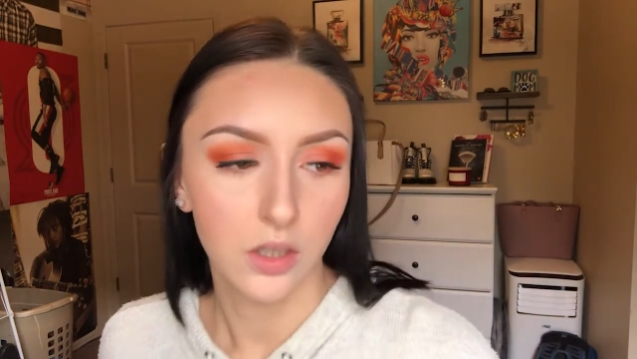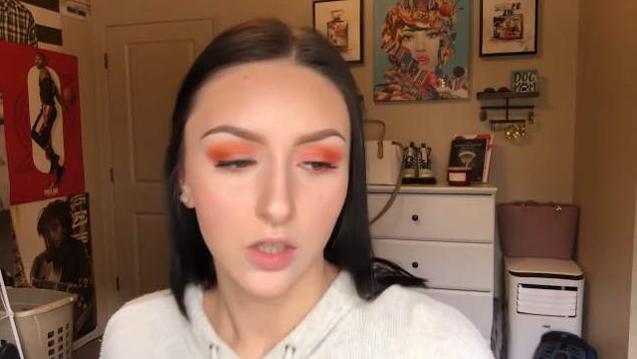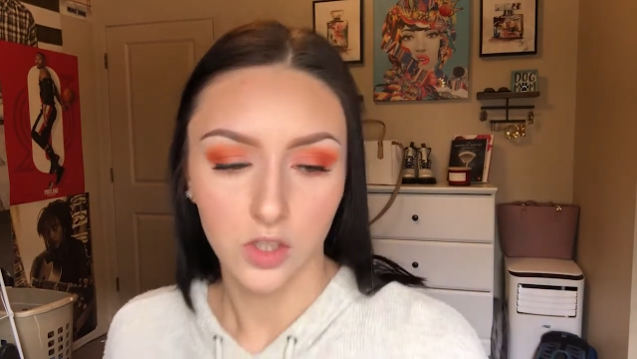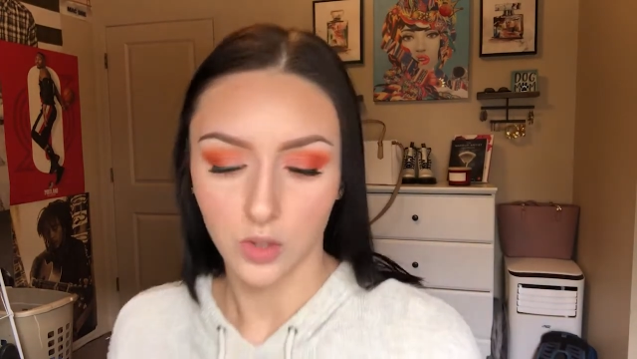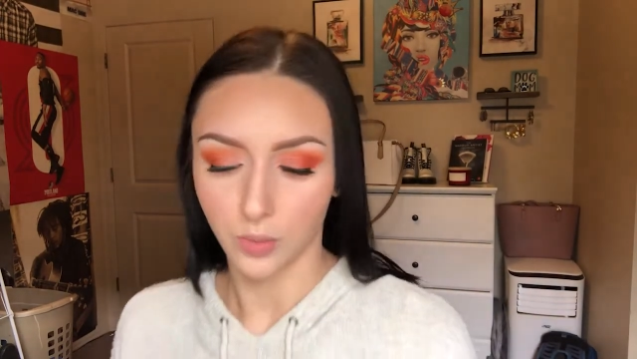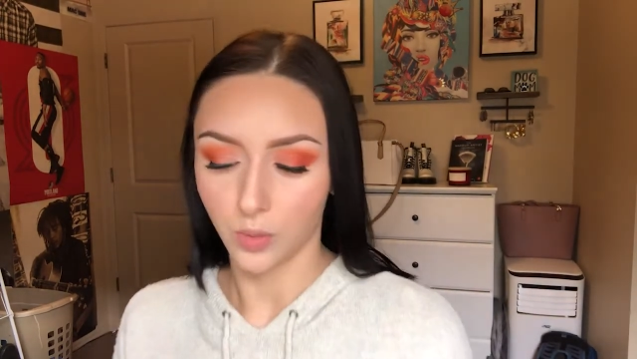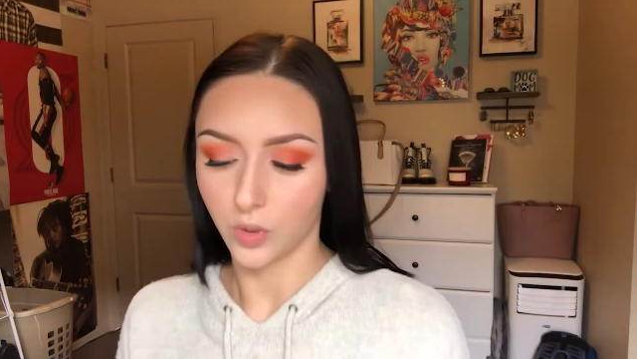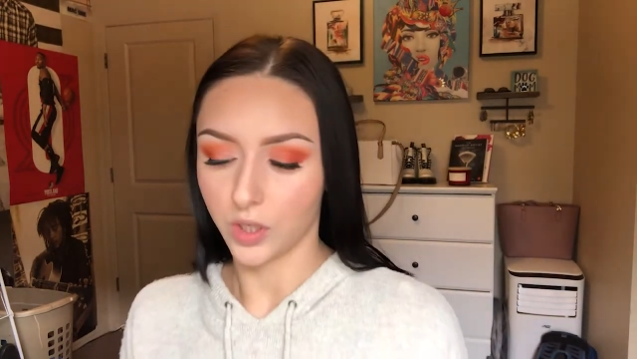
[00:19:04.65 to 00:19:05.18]
So
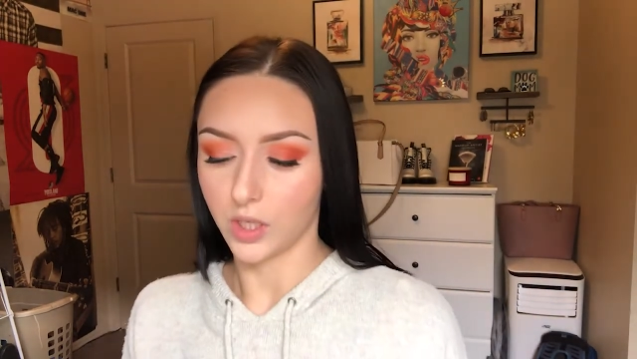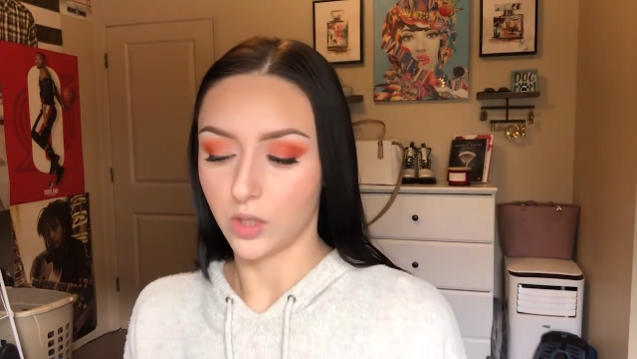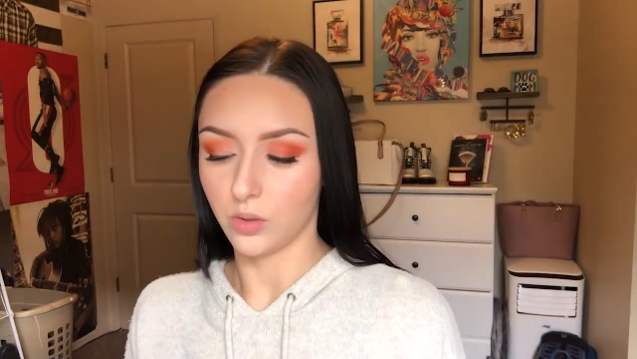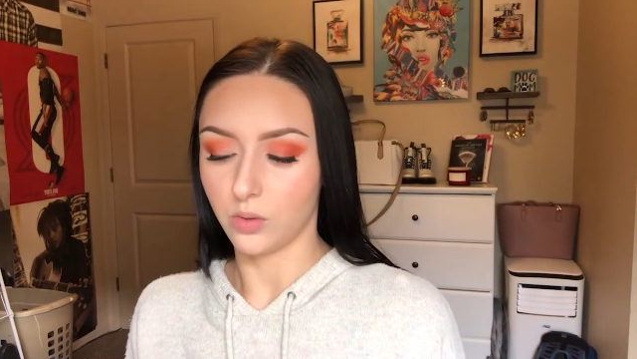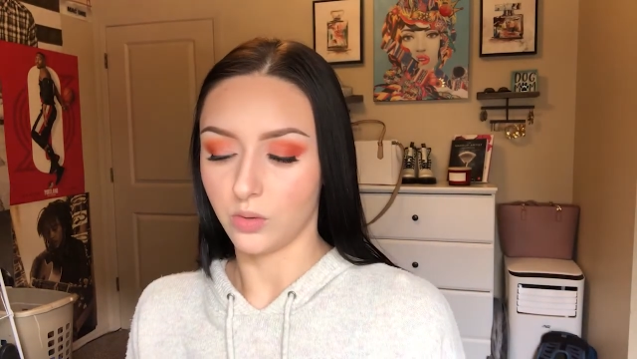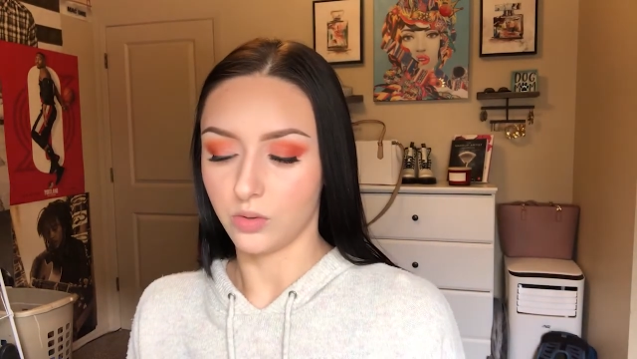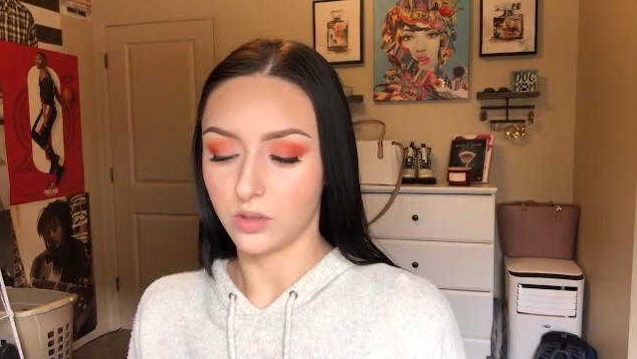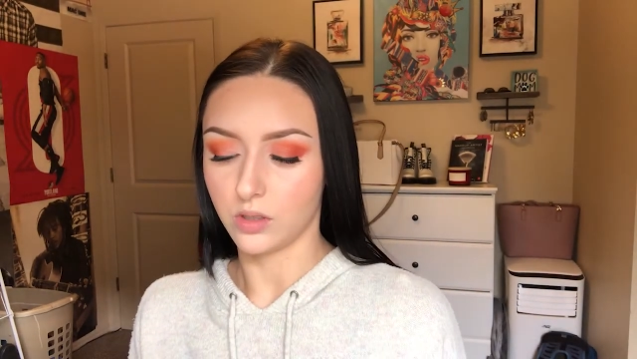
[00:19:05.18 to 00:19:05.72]
I'm going to
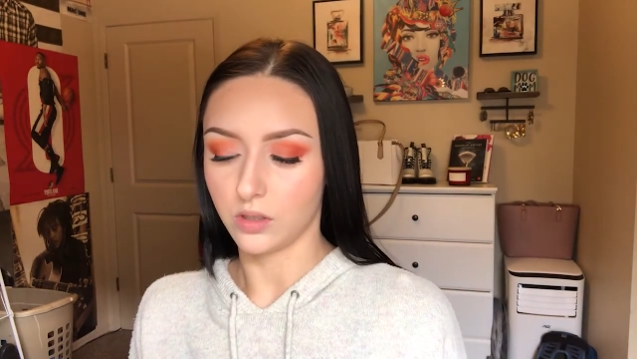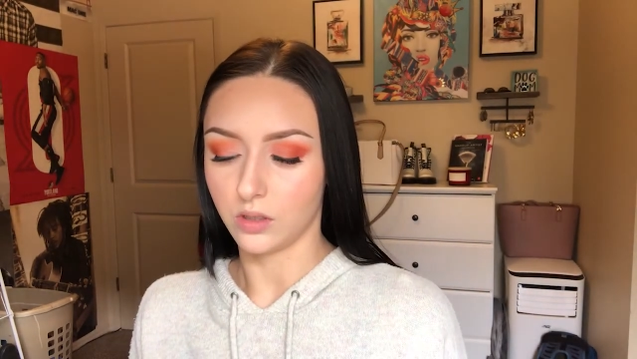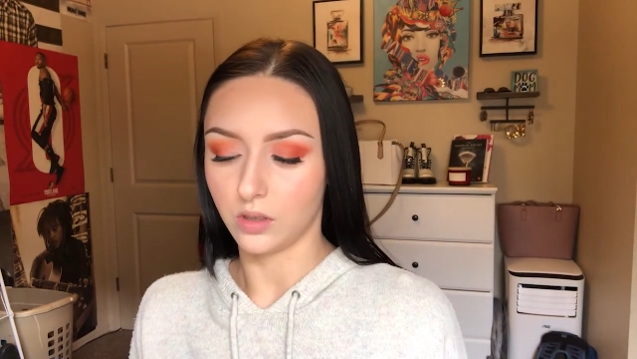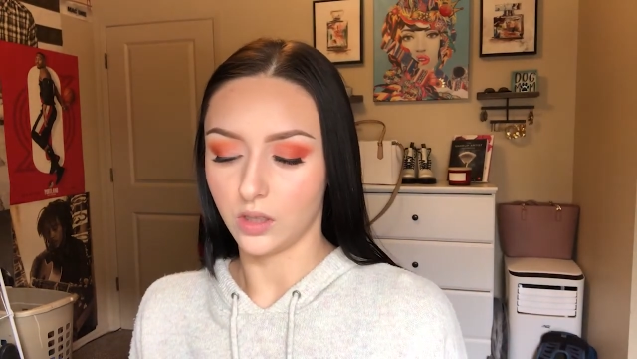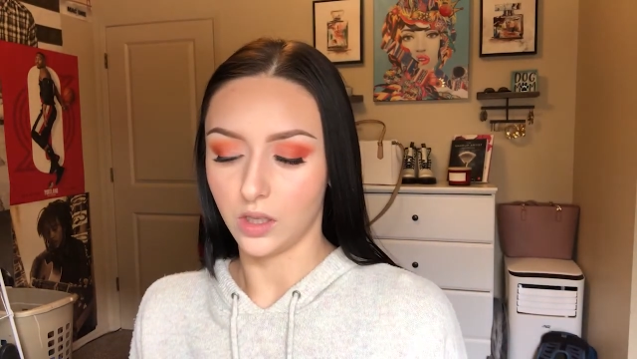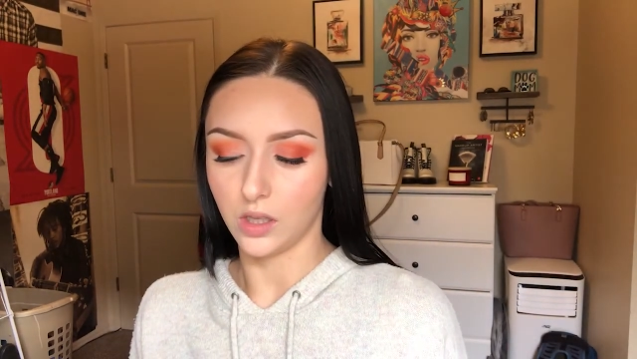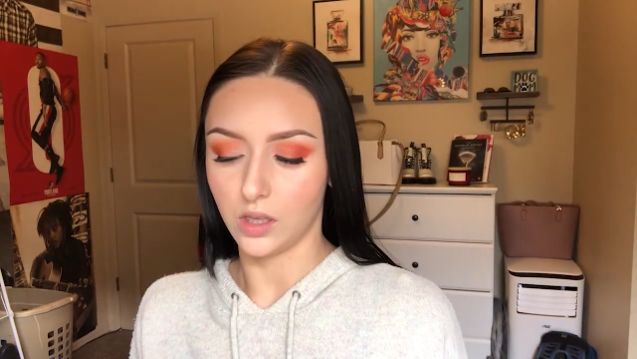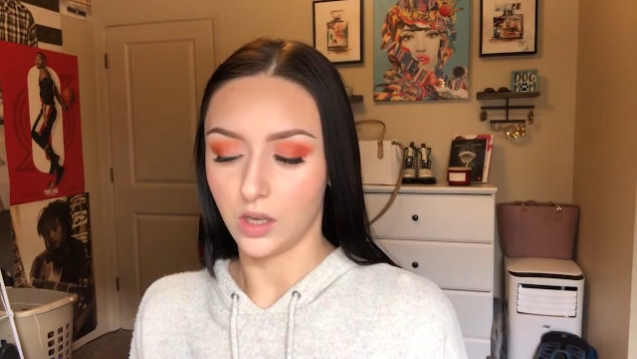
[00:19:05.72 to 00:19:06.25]
use
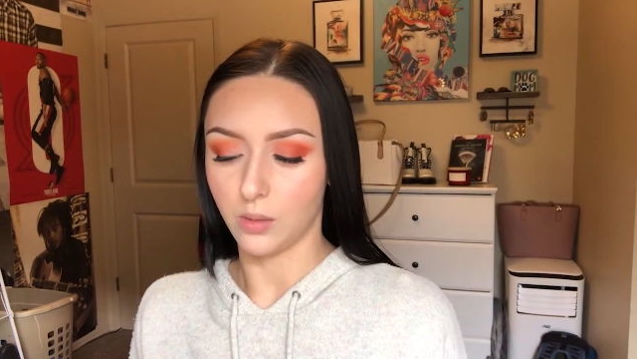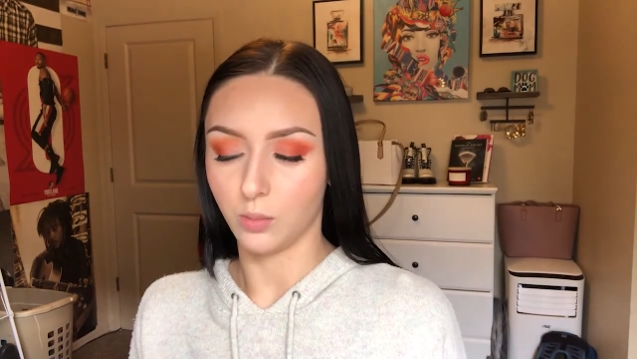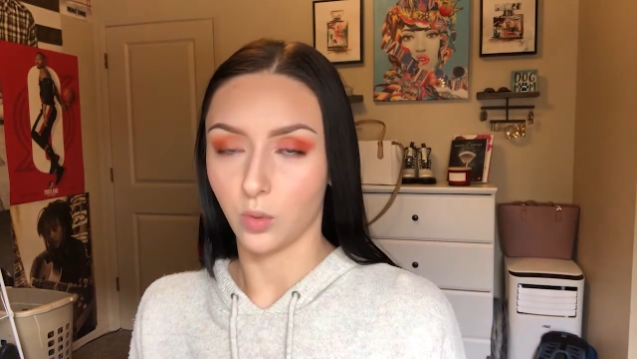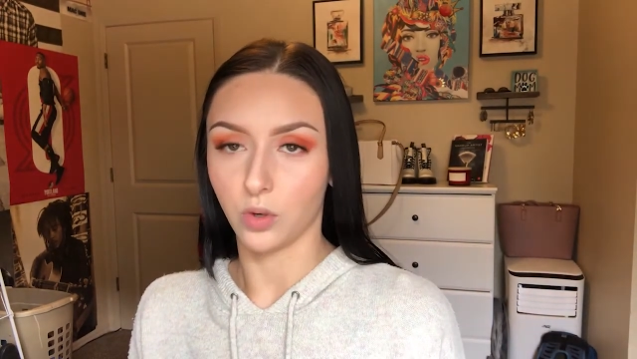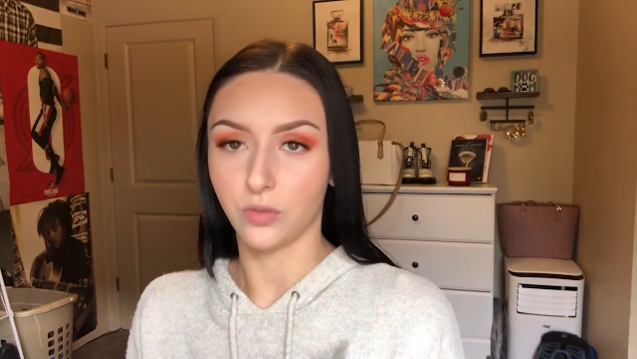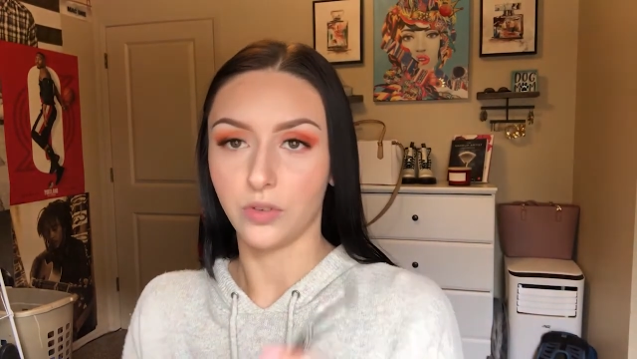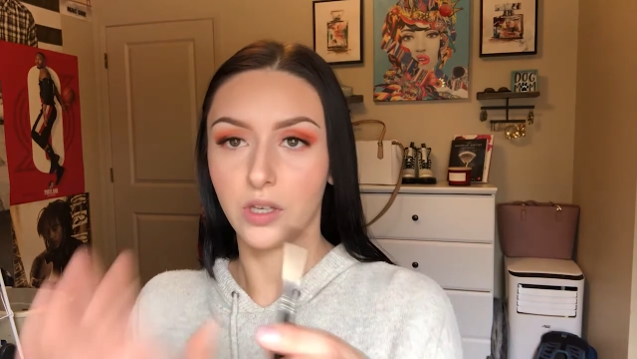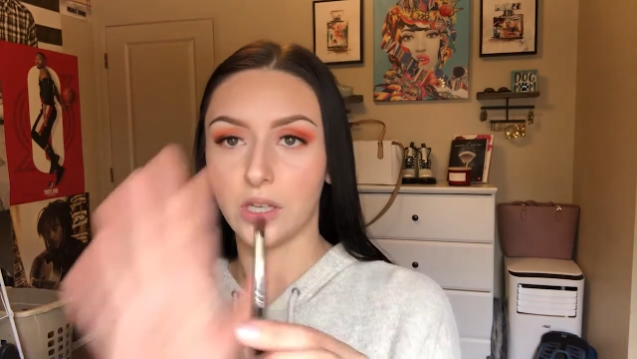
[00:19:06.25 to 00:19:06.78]
the
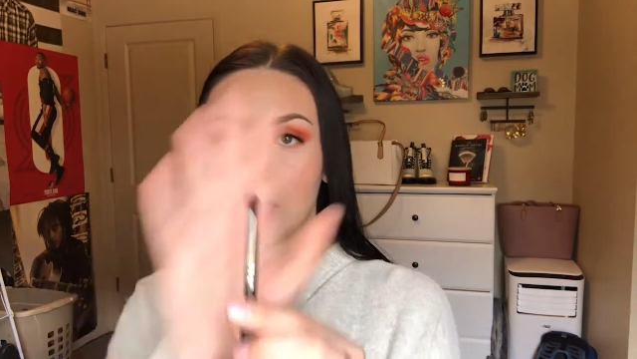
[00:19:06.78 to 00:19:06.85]
Morphe